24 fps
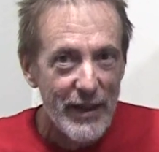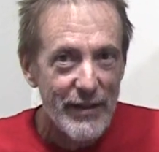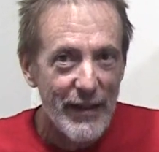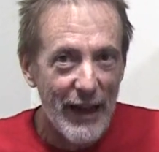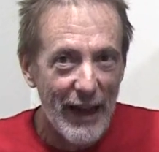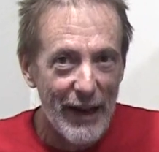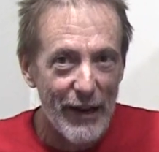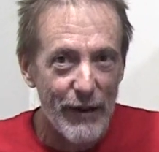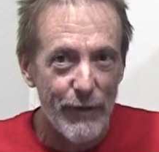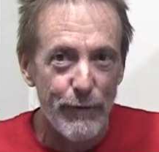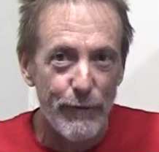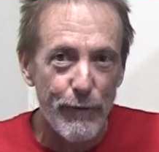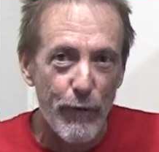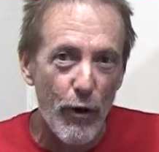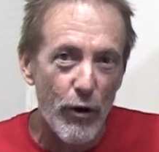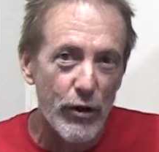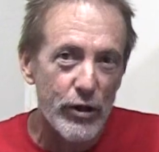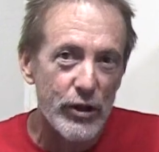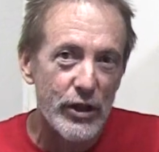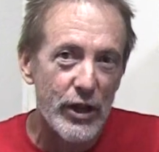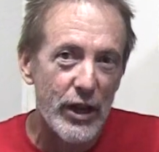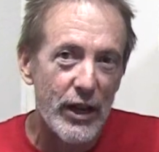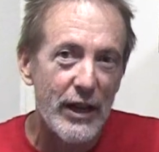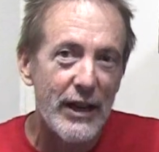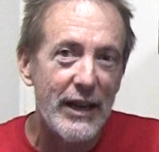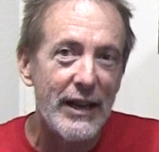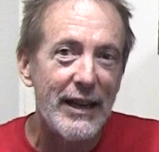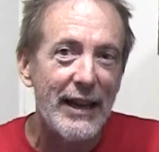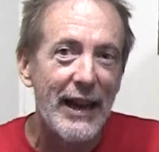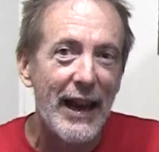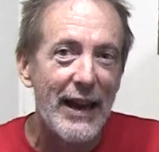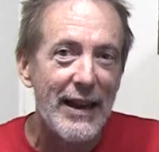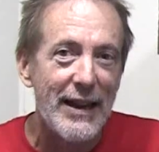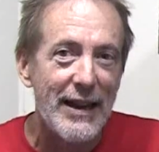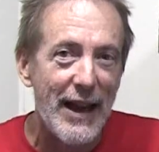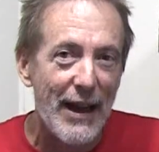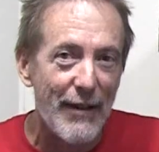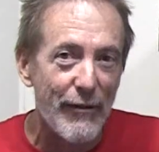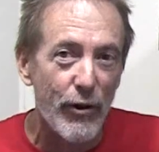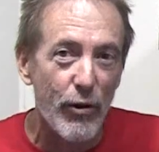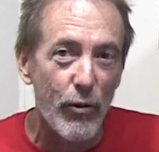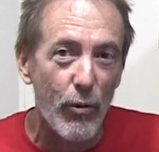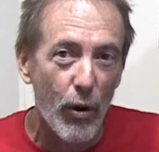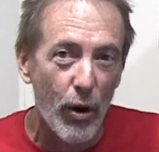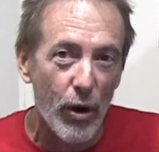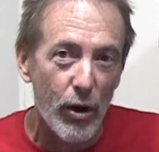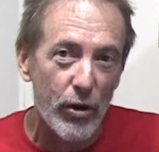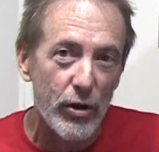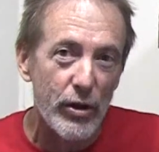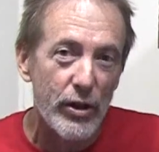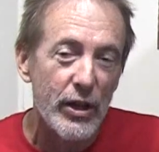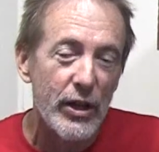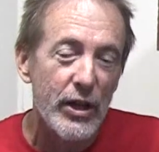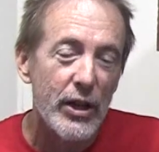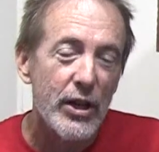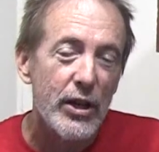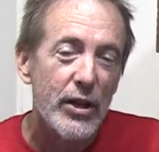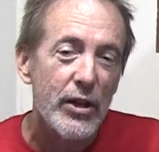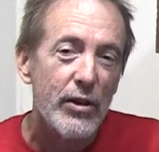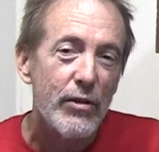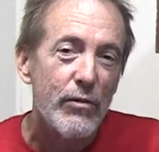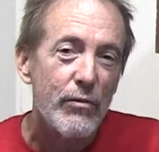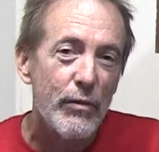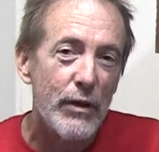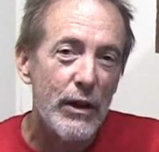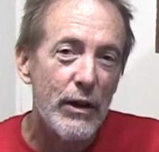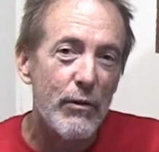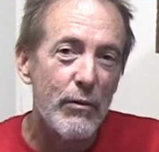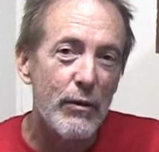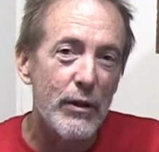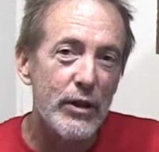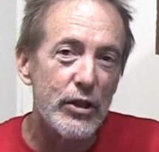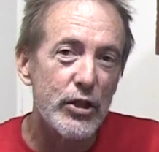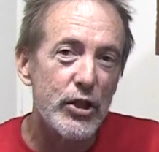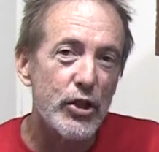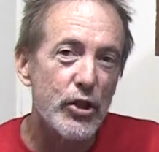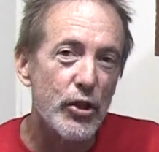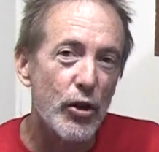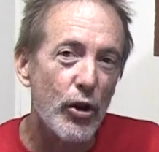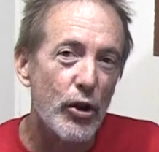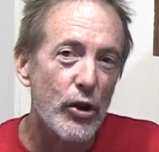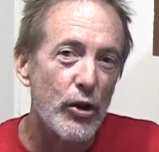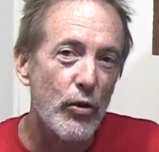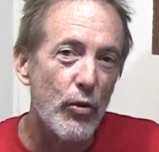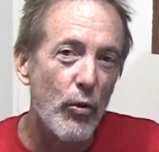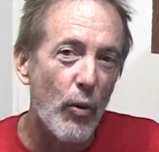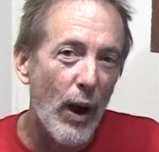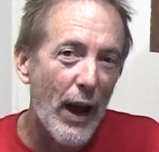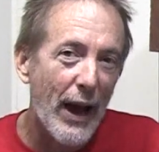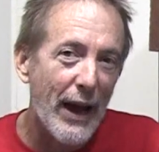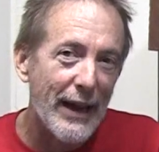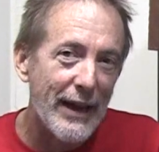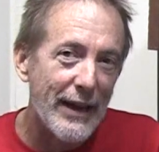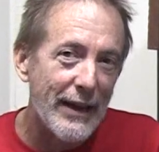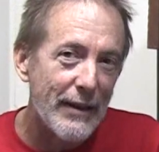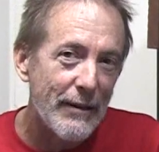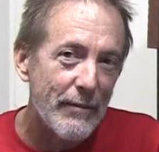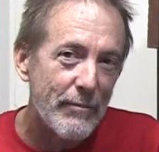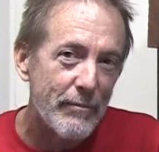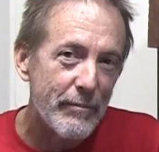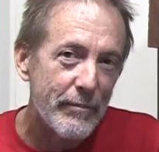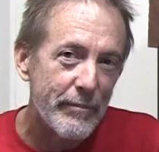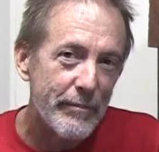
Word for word: that unfortunately can never work. We will show you why.